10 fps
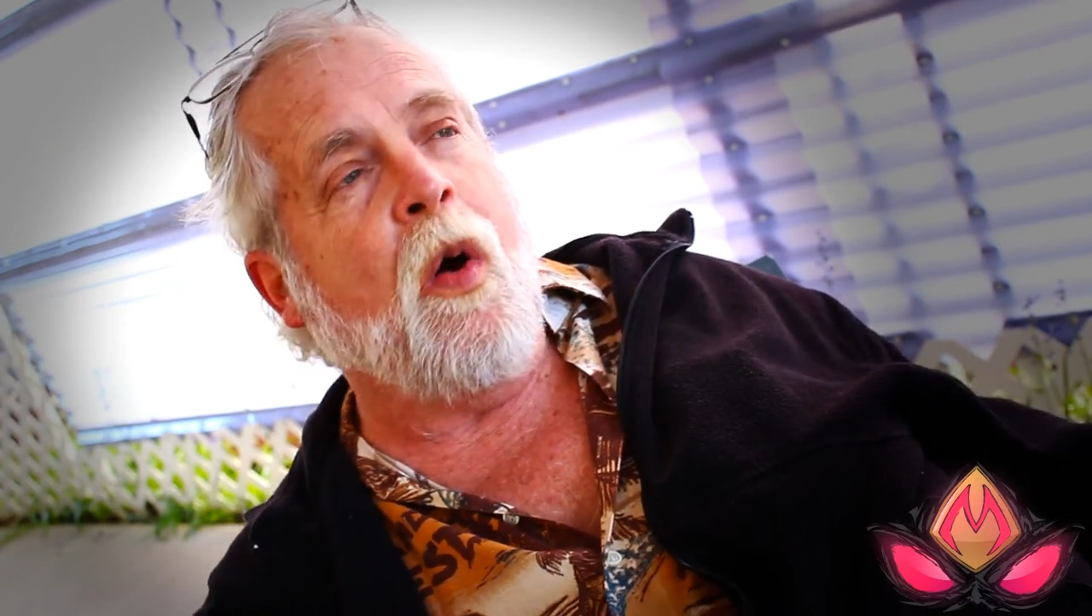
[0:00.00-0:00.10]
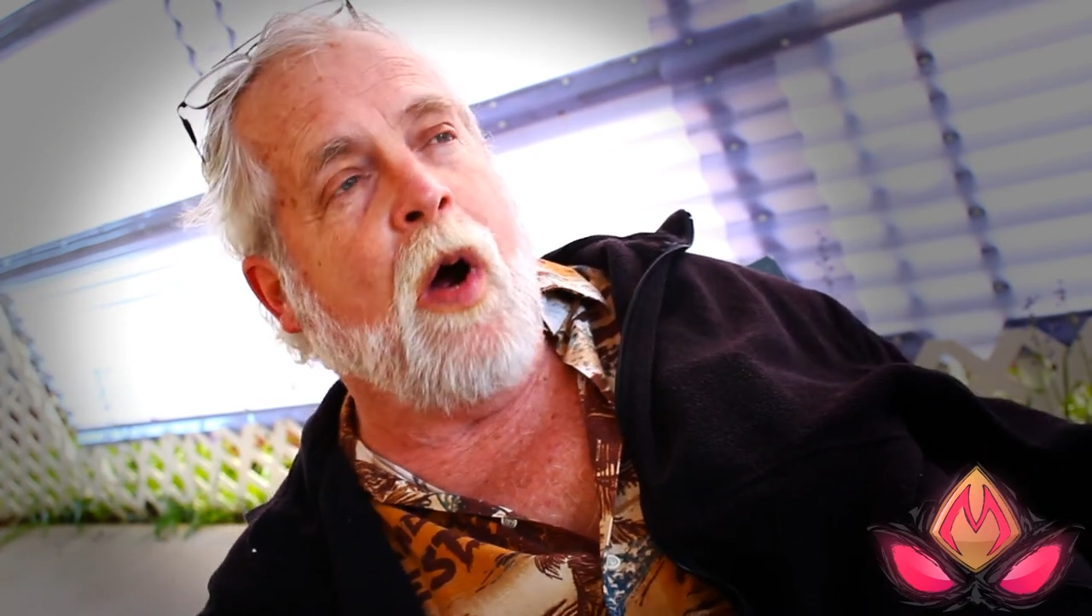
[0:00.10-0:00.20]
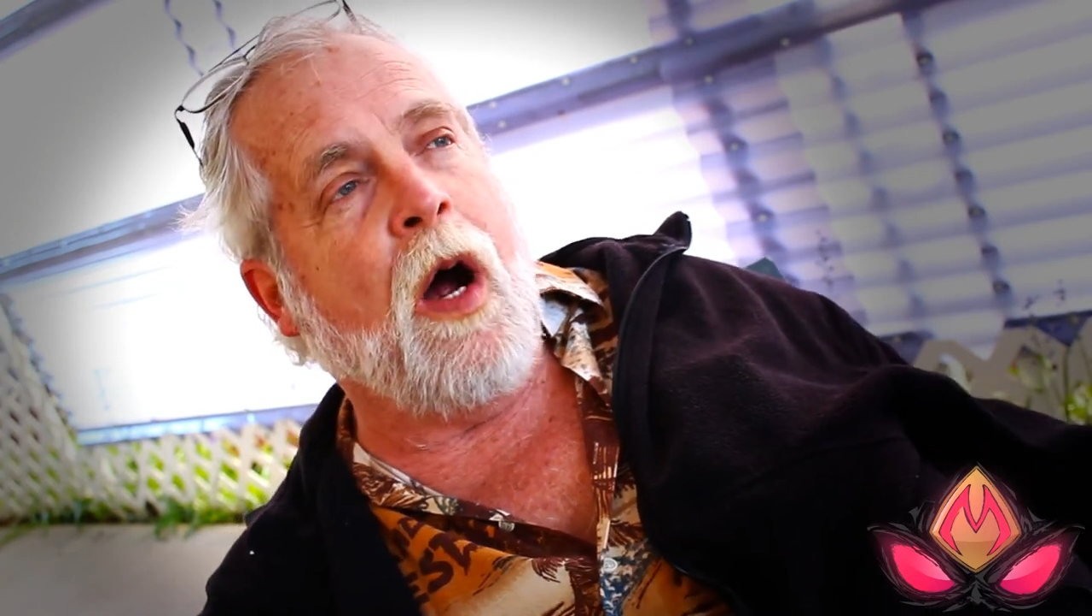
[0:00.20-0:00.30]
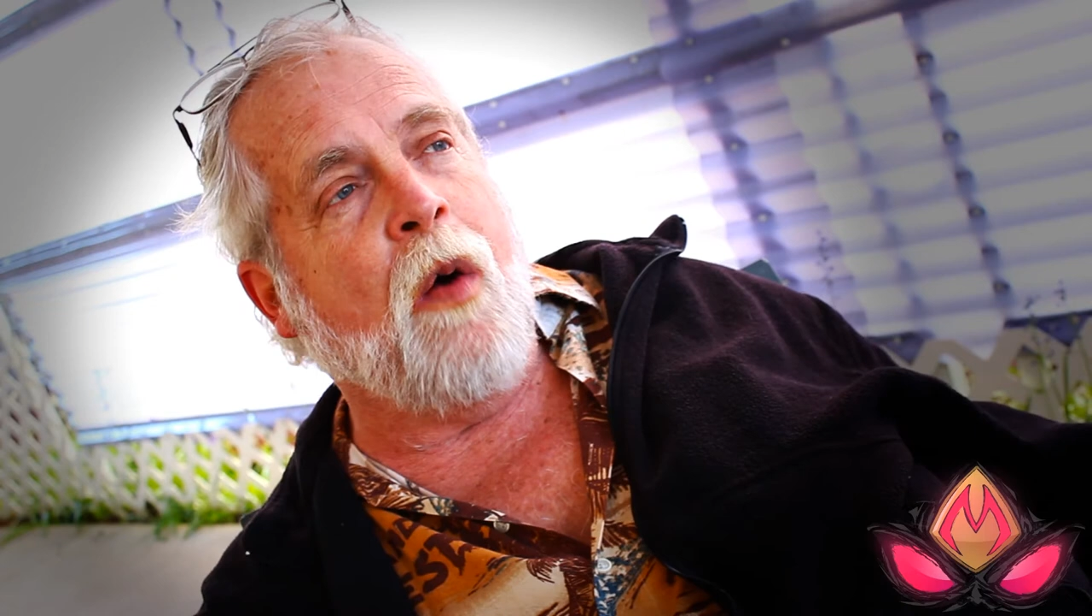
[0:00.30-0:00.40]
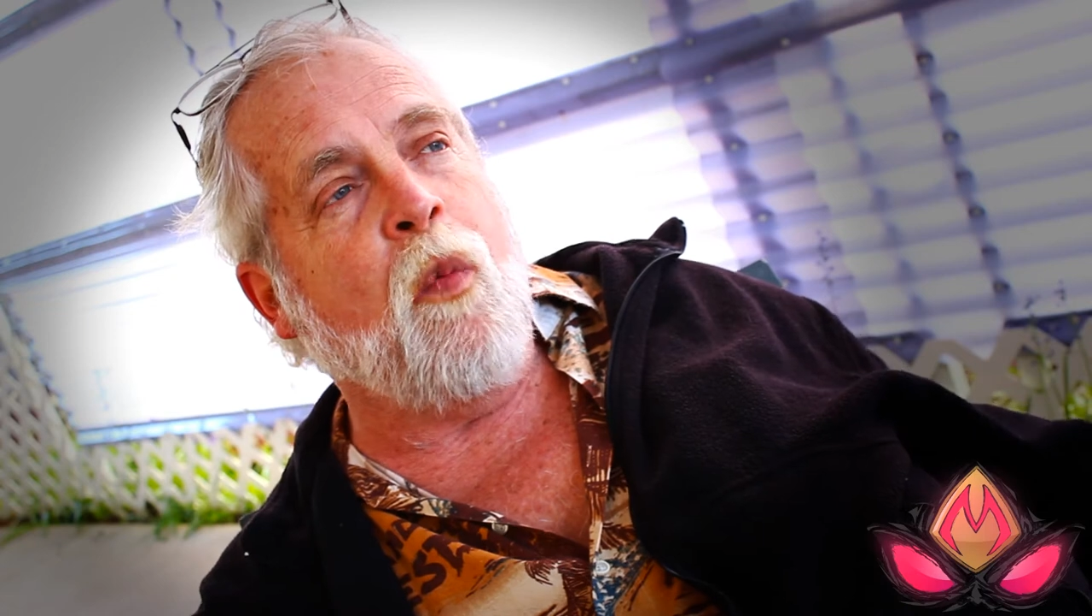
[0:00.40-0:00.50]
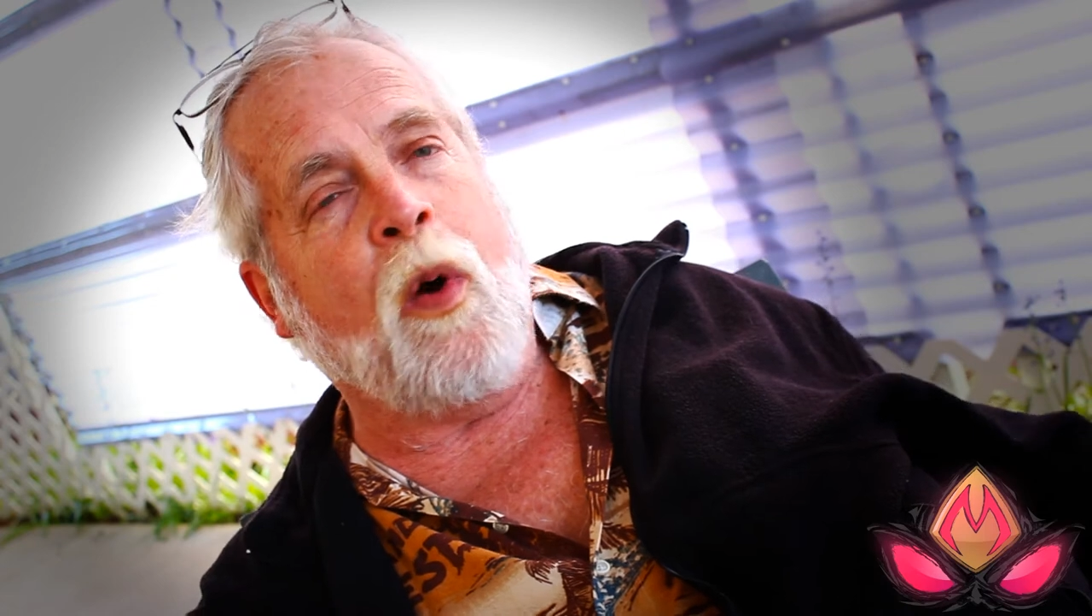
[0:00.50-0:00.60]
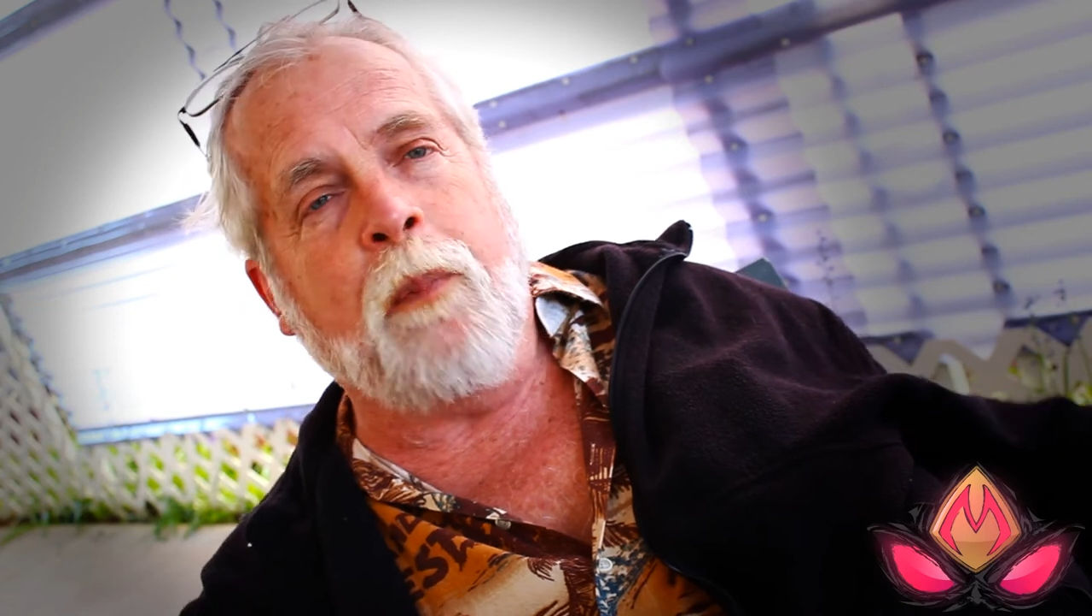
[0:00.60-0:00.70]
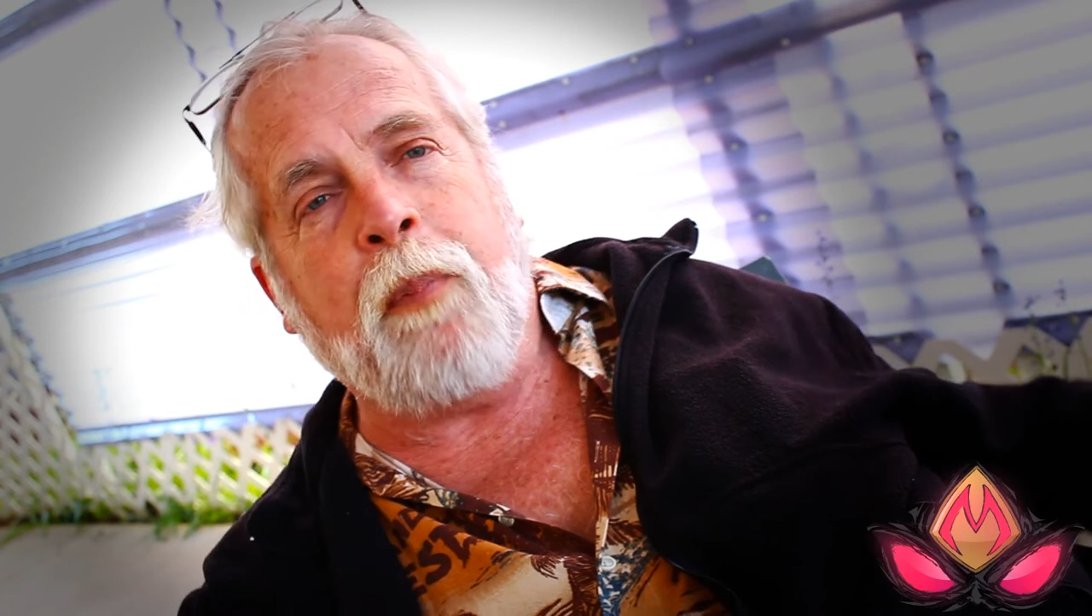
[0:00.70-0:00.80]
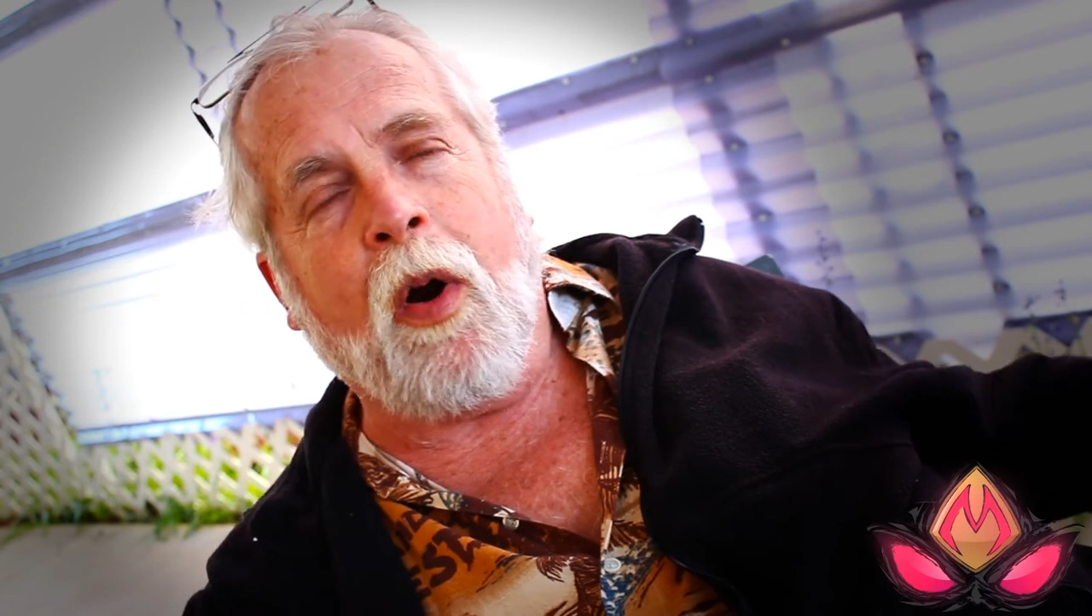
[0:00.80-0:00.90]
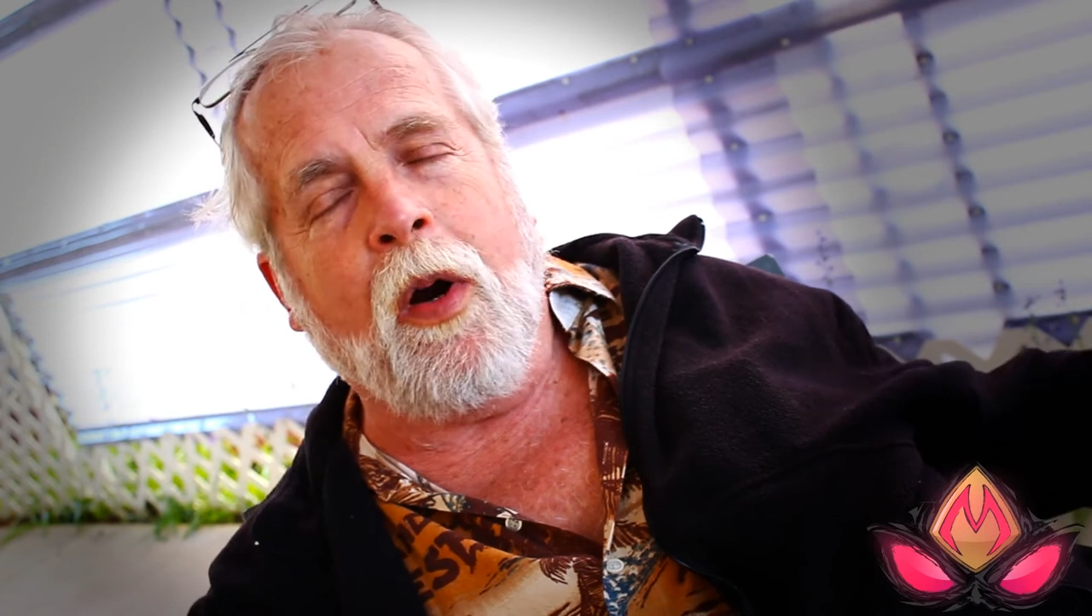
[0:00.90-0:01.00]
uh, were
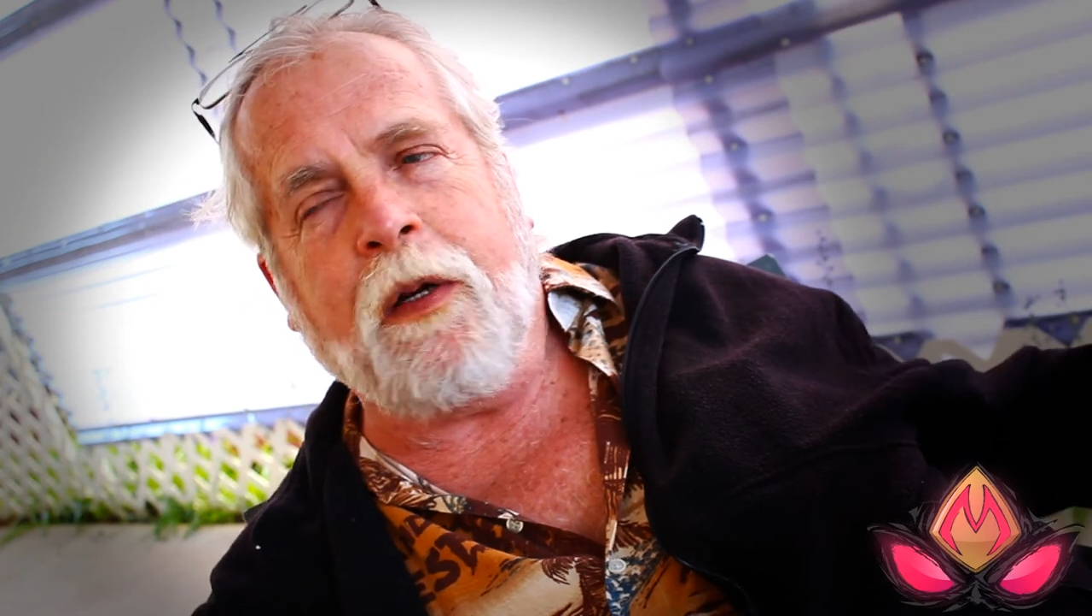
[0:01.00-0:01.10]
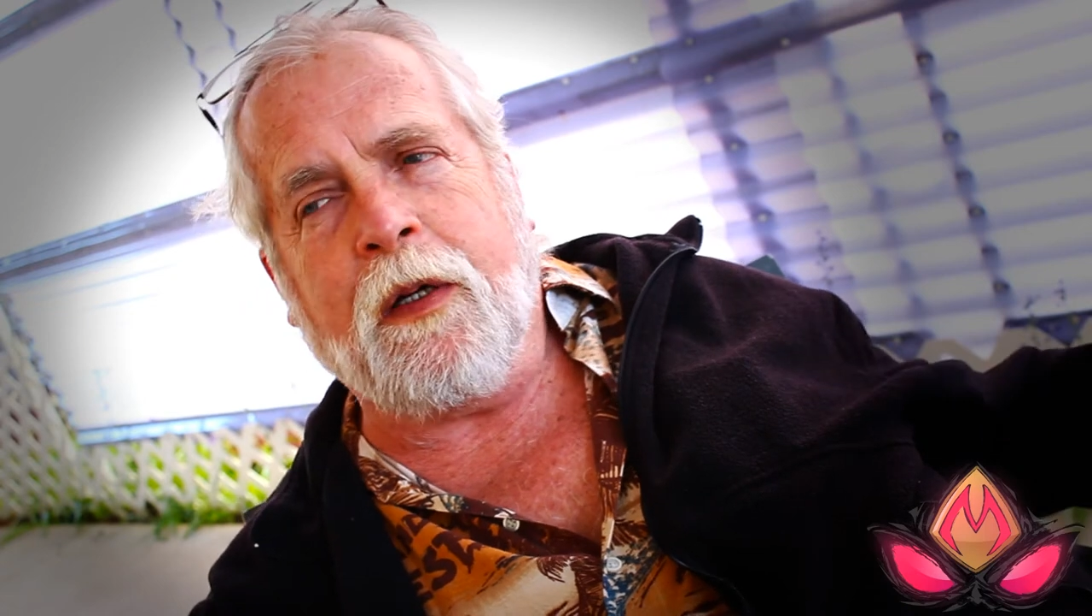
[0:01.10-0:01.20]
part